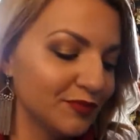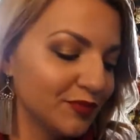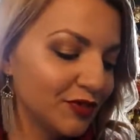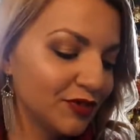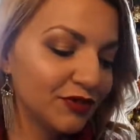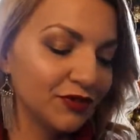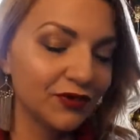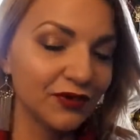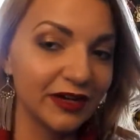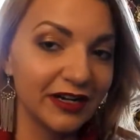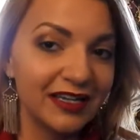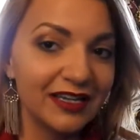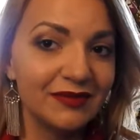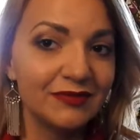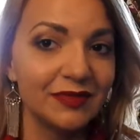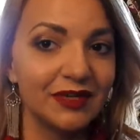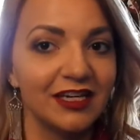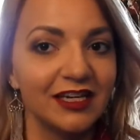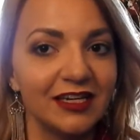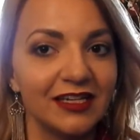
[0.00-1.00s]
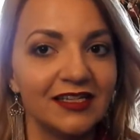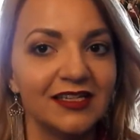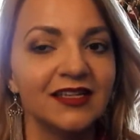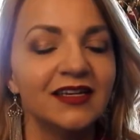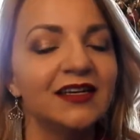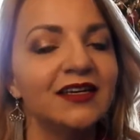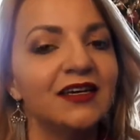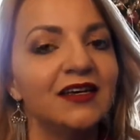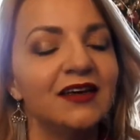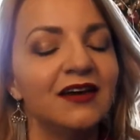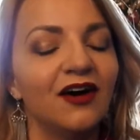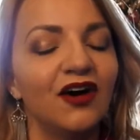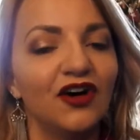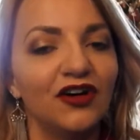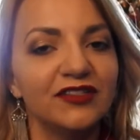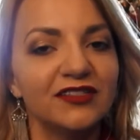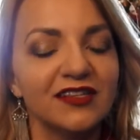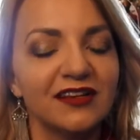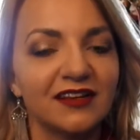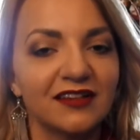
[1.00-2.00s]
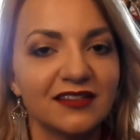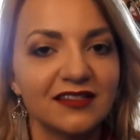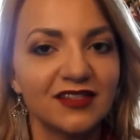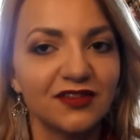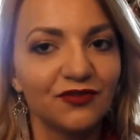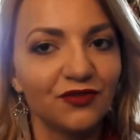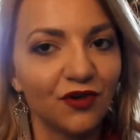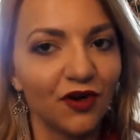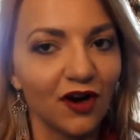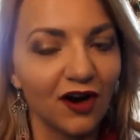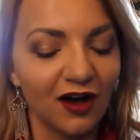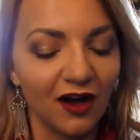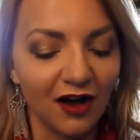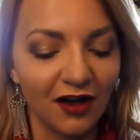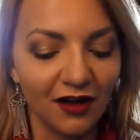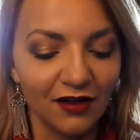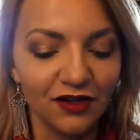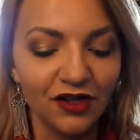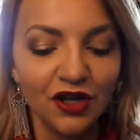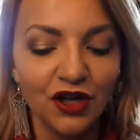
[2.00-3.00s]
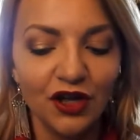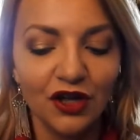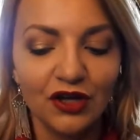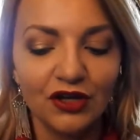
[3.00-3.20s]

pretty big Ulta and Sephora haul,